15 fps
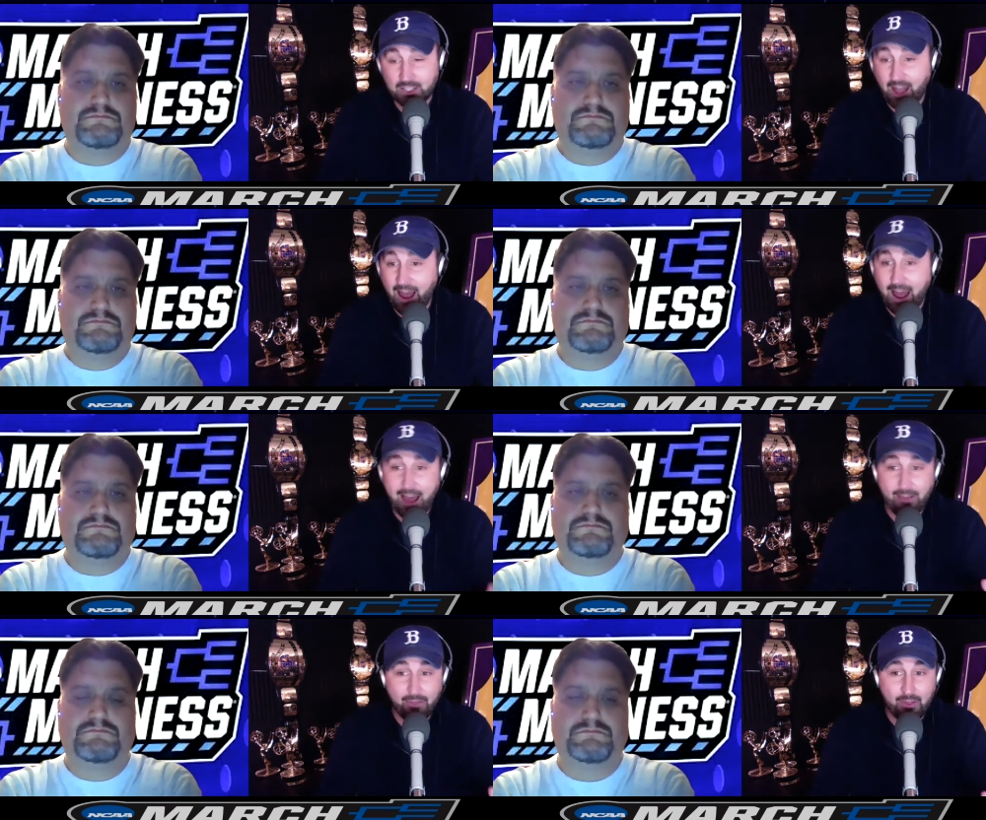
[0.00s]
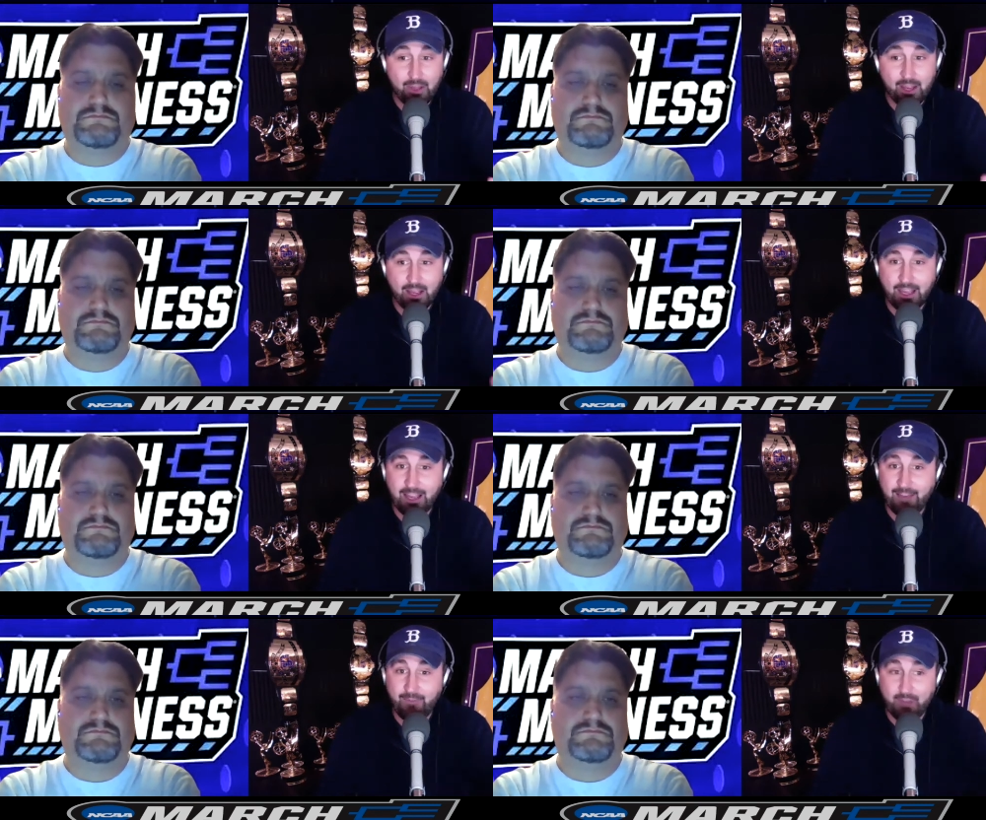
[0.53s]
Speaker 1: I think
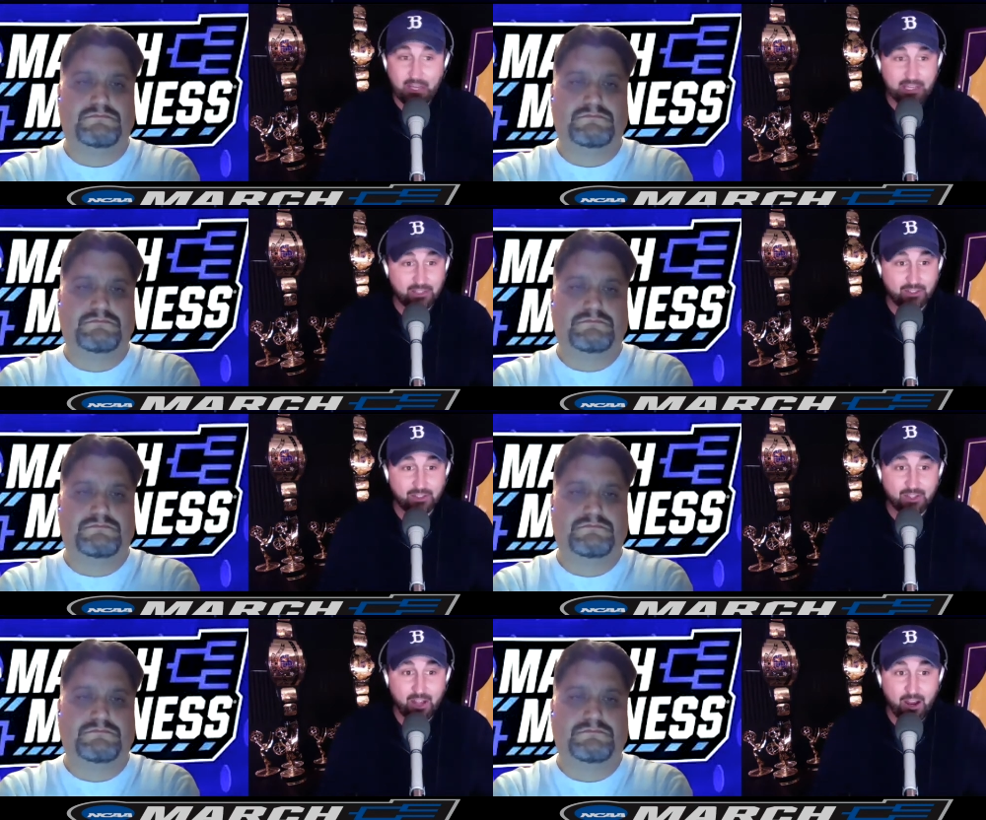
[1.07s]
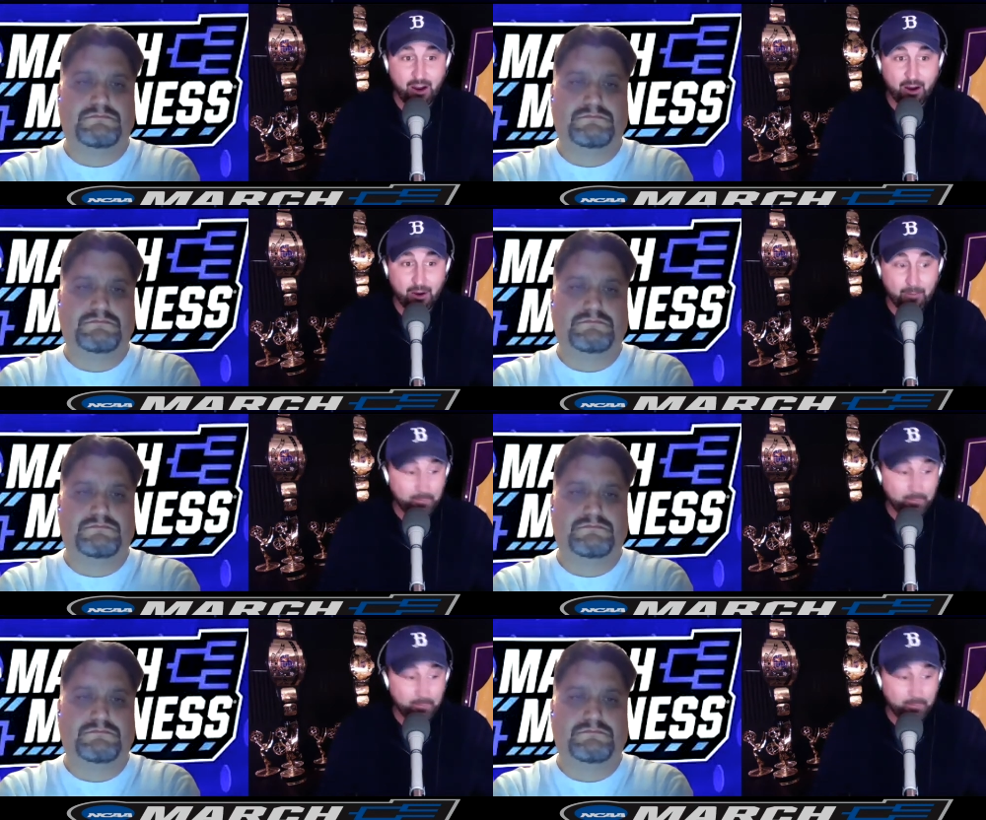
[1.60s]
if he's there,